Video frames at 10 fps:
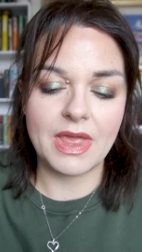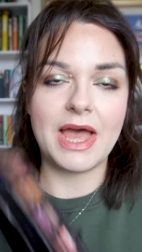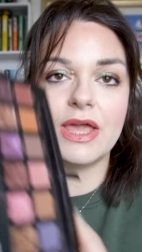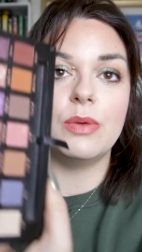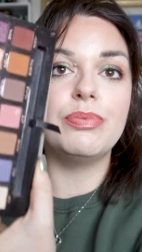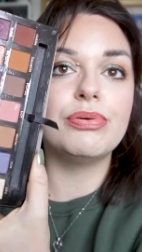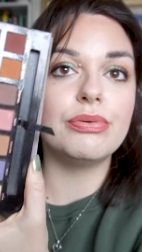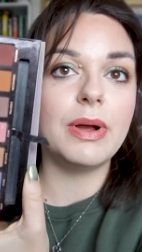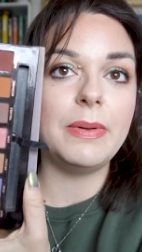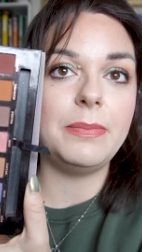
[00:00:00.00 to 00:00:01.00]
I could
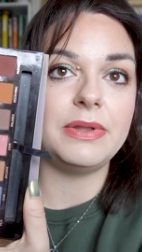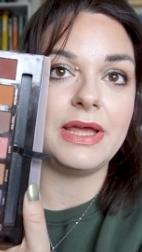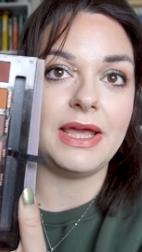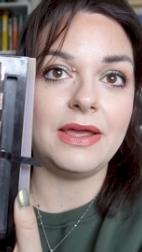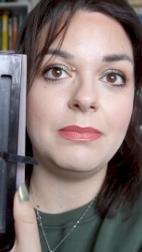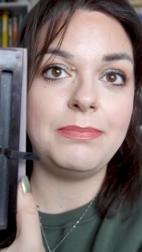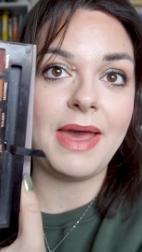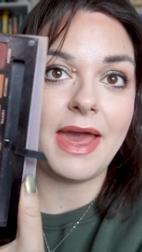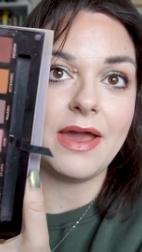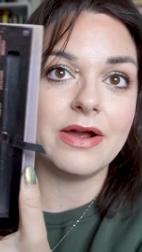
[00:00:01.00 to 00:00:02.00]
probably
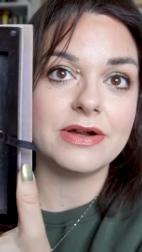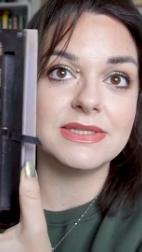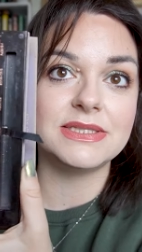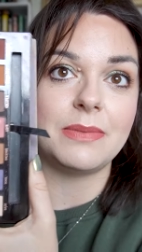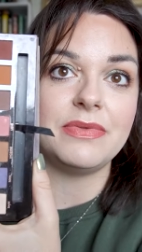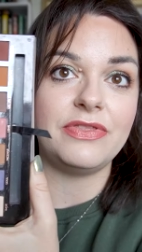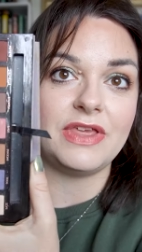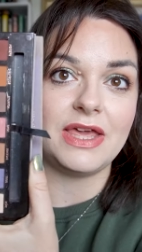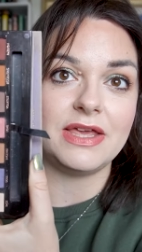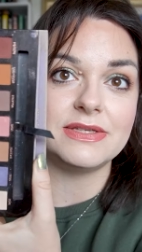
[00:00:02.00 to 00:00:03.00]
pair some of
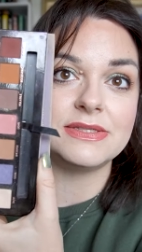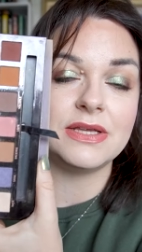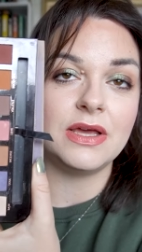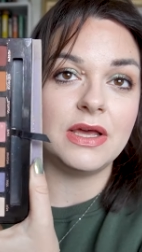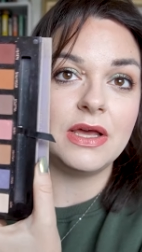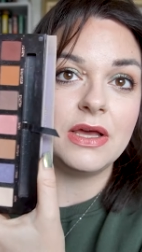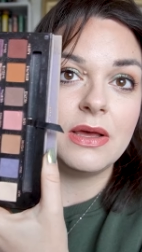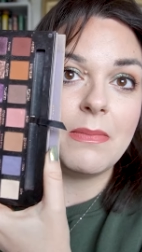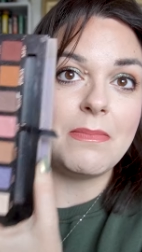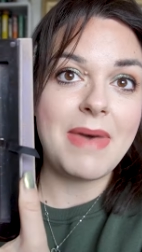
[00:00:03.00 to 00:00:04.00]
these
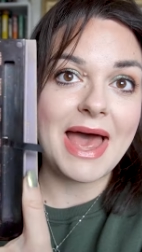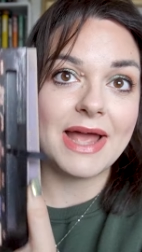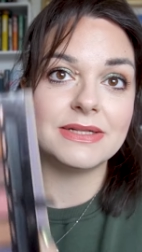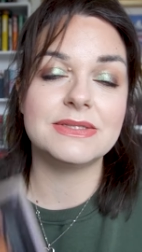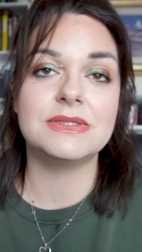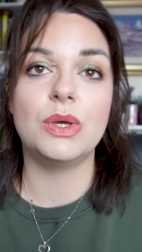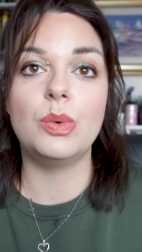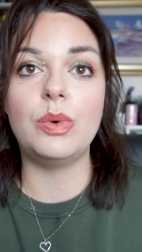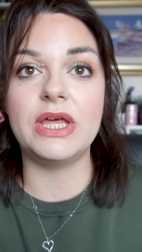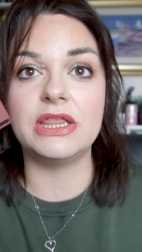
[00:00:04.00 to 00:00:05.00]
mattes
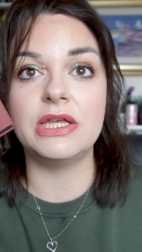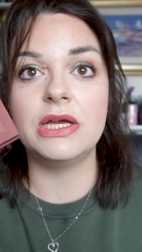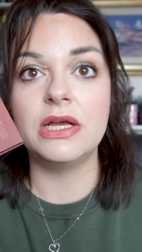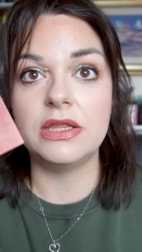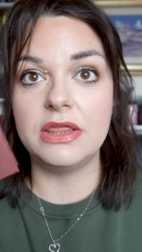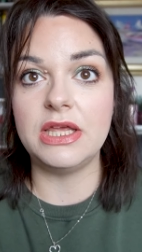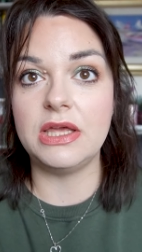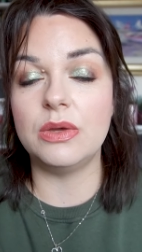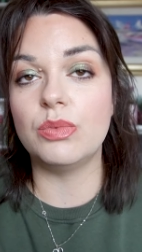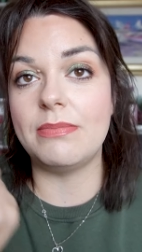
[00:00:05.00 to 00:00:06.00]
with
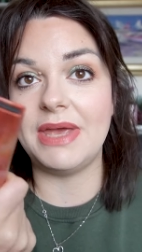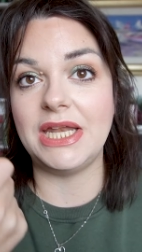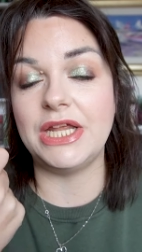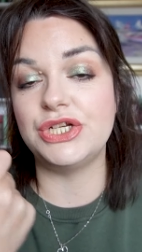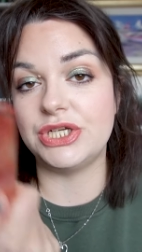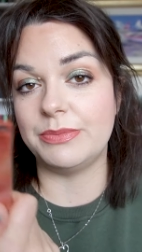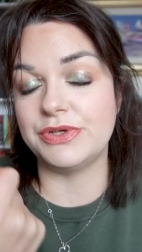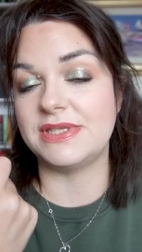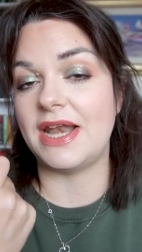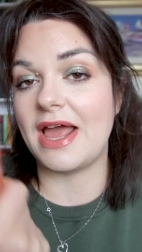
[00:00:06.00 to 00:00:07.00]
the remaining
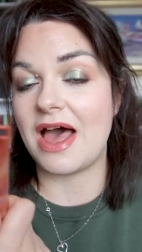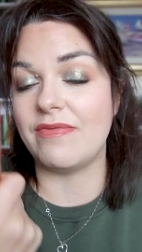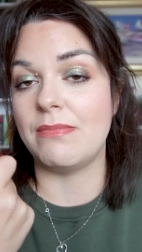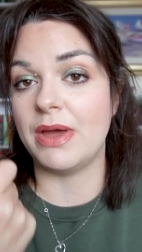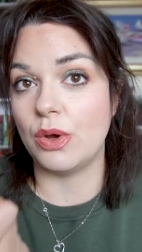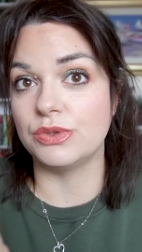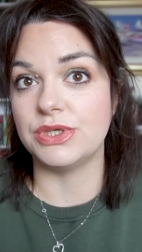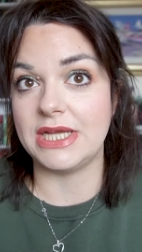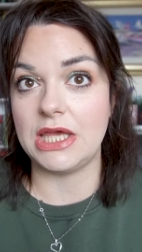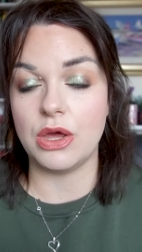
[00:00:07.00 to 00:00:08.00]
shimmers that I have in my
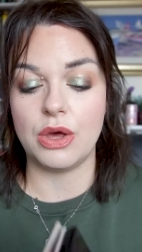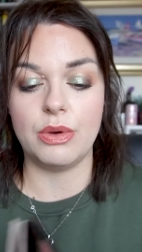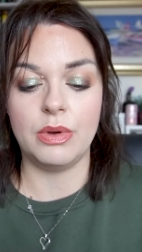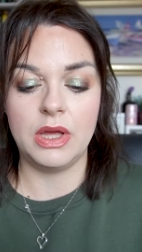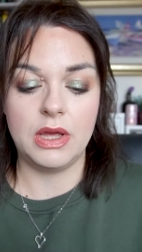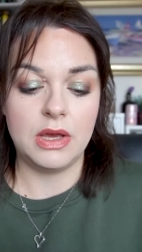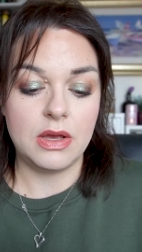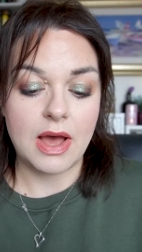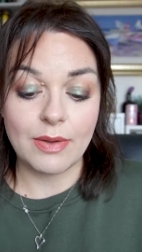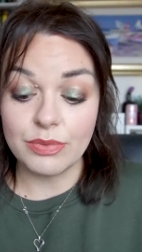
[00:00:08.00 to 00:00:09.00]
Alter Ego.
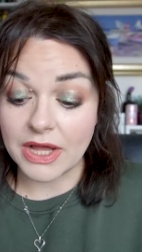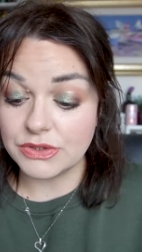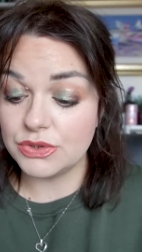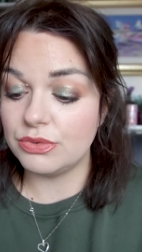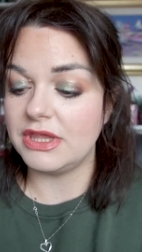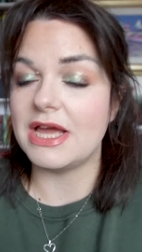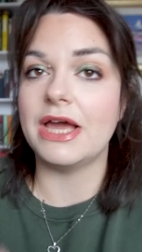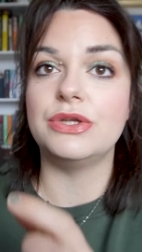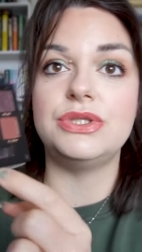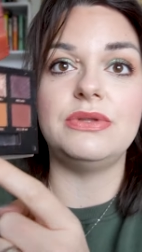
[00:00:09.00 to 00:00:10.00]
I do think I
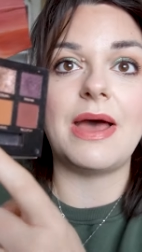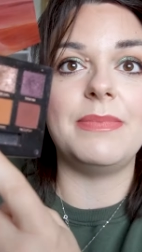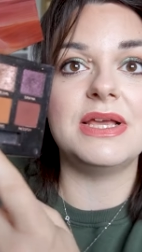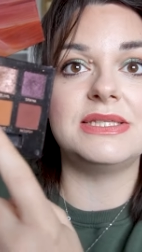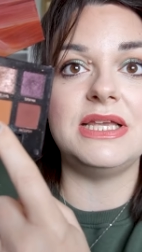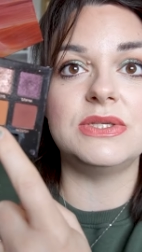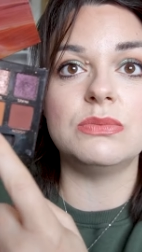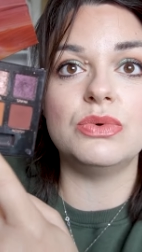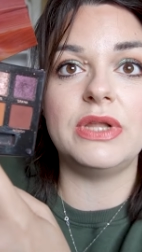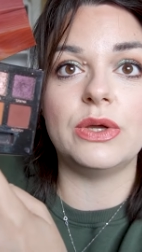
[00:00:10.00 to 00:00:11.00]
could do that because these are
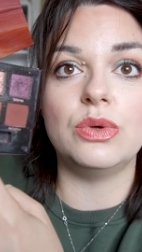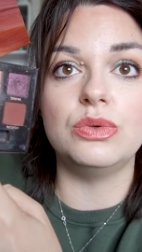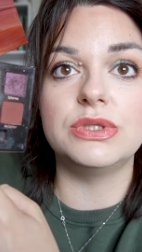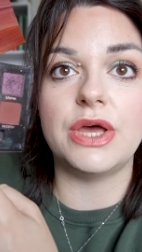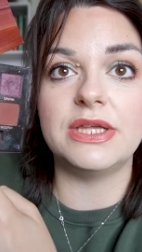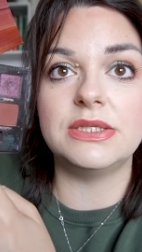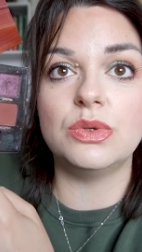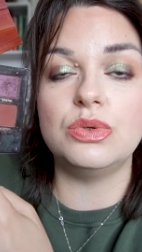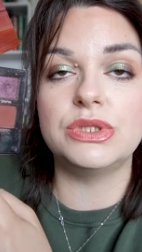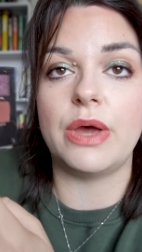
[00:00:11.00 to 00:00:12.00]
more like cool tone. This is a
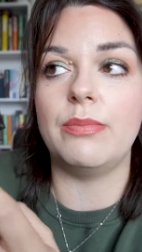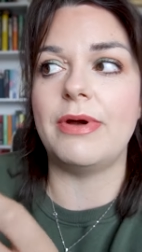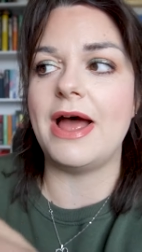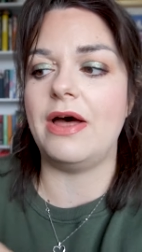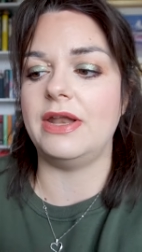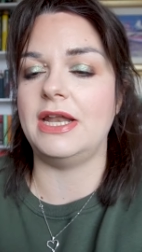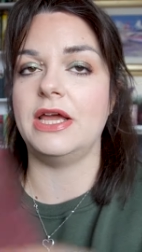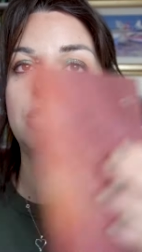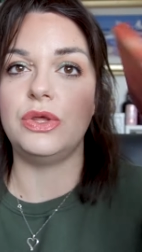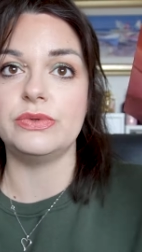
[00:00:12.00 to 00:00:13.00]
cool tone brown and I
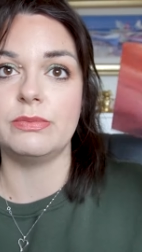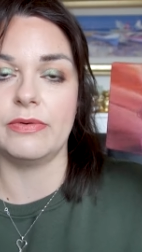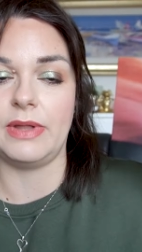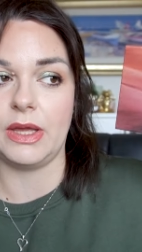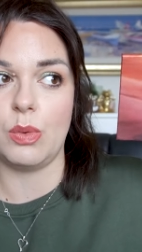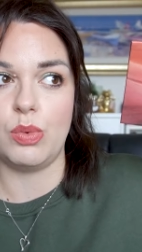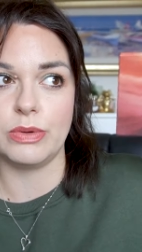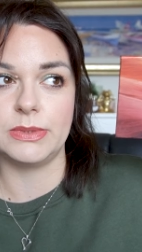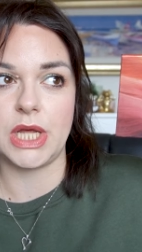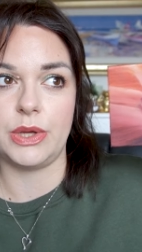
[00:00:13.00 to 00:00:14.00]
could use more of like a
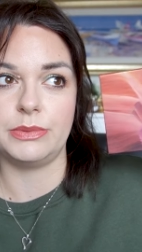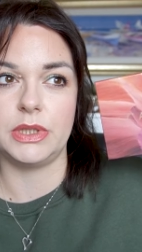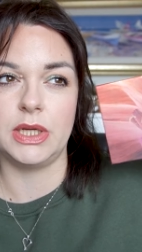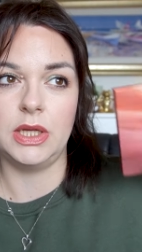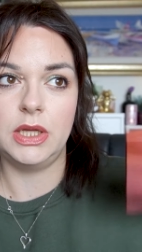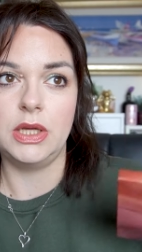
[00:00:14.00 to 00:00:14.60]
warm tone